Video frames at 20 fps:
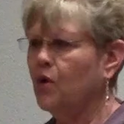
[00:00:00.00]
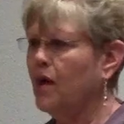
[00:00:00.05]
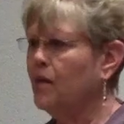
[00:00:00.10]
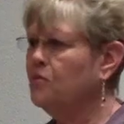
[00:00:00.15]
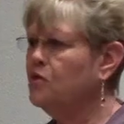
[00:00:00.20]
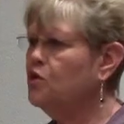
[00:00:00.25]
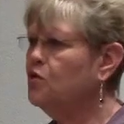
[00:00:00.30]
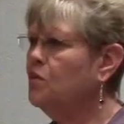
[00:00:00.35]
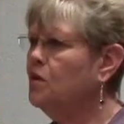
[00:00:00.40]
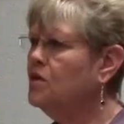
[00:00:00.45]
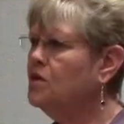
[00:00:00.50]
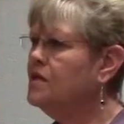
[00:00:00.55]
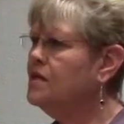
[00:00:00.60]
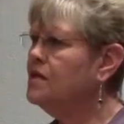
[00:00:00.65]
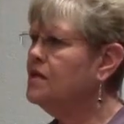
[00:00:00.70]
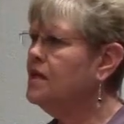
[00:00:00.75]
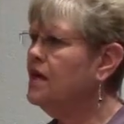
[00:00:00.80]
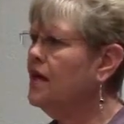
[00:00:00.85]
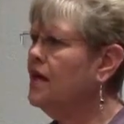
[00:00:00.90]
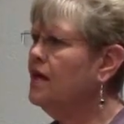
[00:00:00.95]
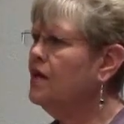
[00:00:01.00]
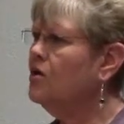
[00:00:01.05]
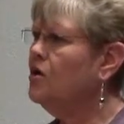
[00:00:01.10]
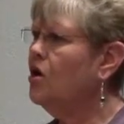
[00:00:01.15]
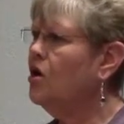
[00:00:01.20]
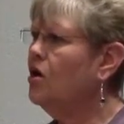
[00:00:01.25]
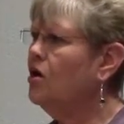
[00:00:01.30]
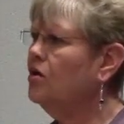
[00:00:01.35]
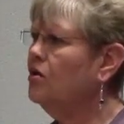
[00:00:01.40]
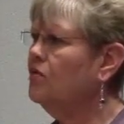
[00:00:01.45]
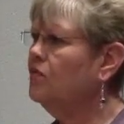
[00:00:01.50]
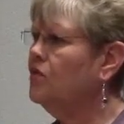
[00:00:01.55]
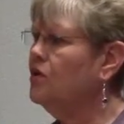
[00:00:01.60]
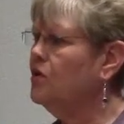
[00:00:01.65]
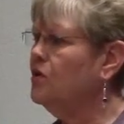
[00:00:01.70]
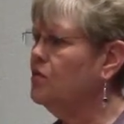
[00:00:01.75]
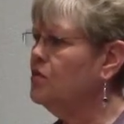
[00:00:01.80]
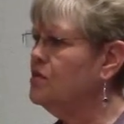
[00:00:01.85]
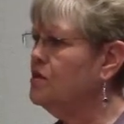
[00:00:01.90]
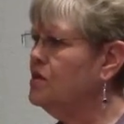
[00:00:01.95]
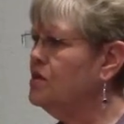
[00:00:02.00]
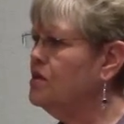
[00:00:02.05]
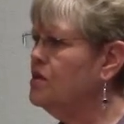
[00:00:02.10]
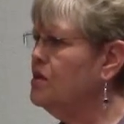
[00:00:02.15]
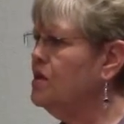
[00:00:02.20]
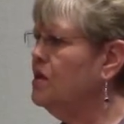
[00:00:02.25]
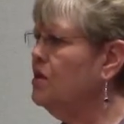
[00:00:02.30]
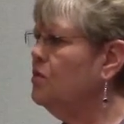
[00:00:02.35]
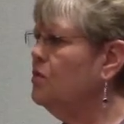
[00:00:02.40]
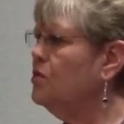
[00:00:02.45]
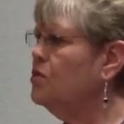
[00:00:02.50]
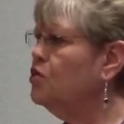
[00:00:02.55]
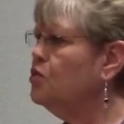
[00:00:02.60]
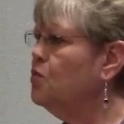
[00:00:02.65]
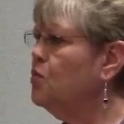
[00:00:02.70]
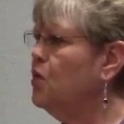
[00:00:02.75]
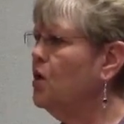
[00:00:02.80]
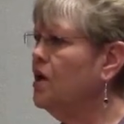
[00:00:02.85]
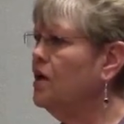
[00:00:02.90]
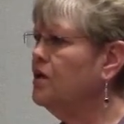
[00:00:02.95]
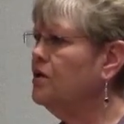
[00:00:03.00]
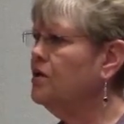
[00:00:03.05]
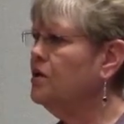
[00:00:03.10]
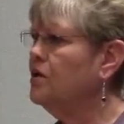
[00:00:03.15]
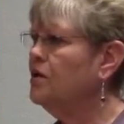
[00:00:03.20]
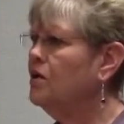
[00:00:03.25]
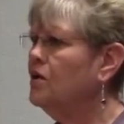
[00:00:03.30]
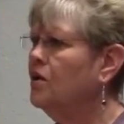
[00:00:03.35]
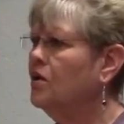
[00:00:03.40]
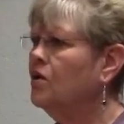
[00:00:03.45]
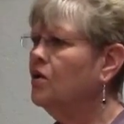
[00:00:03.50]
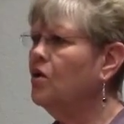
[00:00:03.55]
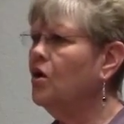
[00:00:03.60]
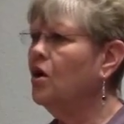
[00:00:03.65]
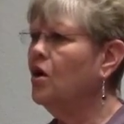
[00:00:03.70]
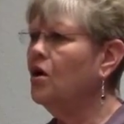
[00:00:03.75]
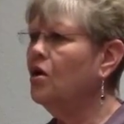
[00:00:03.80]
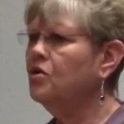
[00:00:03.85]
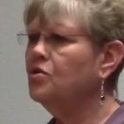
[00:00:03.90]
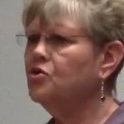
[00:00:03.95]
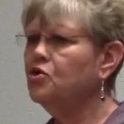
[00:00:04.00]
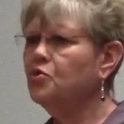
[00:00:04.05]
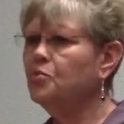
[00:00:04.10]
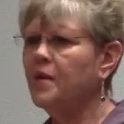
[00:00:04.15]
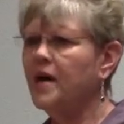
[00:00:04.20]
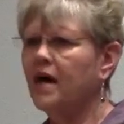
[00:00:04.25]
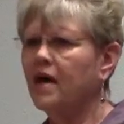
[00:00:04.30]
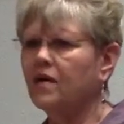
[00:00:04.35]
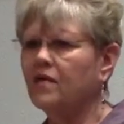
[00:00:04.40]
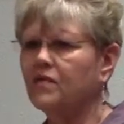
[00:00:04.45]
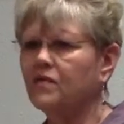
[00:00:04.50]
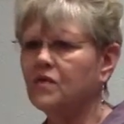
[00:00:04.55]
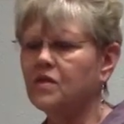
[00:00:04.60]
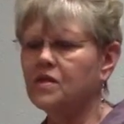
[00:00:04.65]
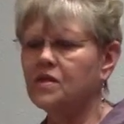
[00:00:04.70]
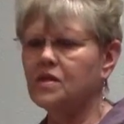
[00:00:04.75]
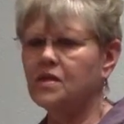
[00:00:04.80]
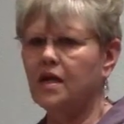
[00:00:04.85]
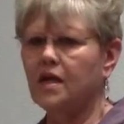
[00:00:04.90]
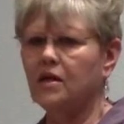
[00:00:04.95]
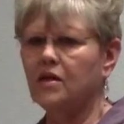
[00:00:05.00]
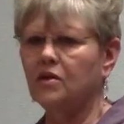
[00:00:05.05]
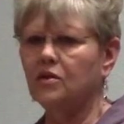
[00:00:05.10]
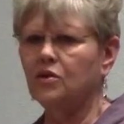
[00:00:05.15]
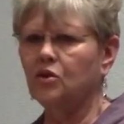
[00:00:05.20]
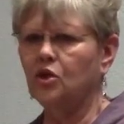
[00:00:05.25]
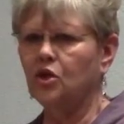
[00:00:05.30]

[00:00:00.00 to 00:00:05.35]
Perhaps you want to scan all of those and see which one calls you back for a second